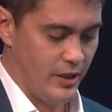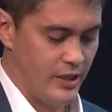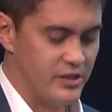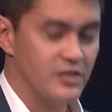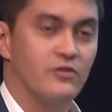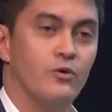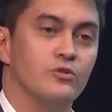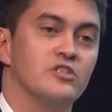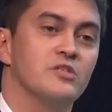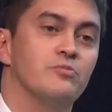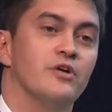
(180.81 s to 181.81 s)
is thought
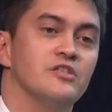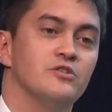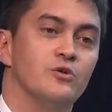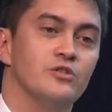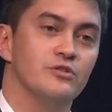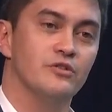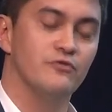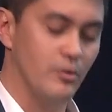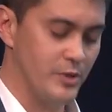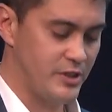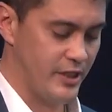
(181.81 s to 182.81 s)
to suppress nausea and
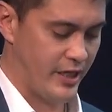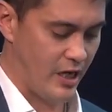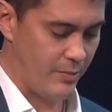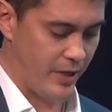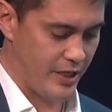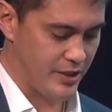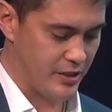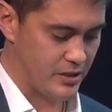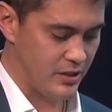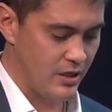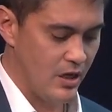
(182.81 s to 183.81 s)
vomiting in our
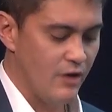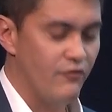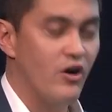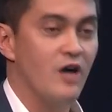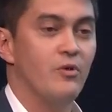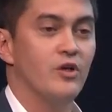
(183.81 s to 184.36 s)
patients via